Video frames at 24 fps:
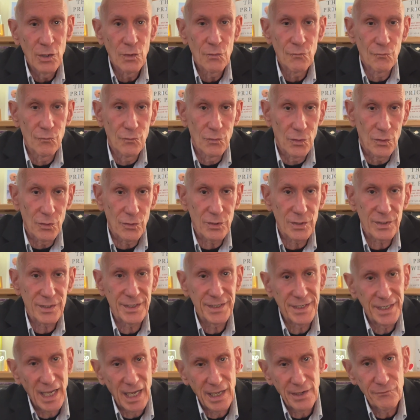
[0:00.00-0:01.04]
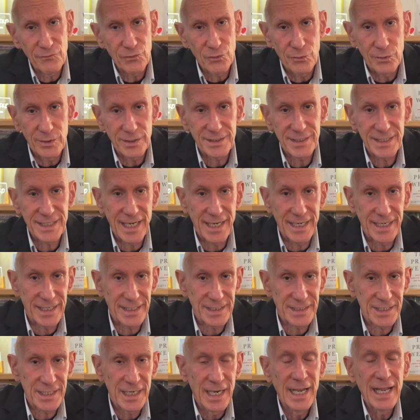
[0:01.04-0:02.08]
rural and non-rural
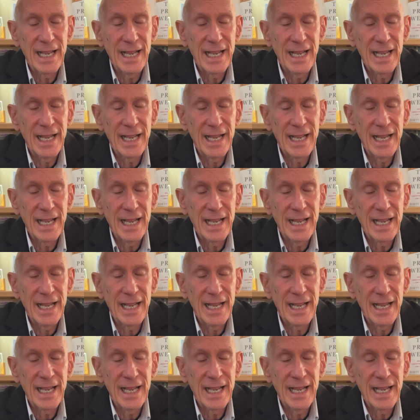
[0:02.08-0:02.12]
settings.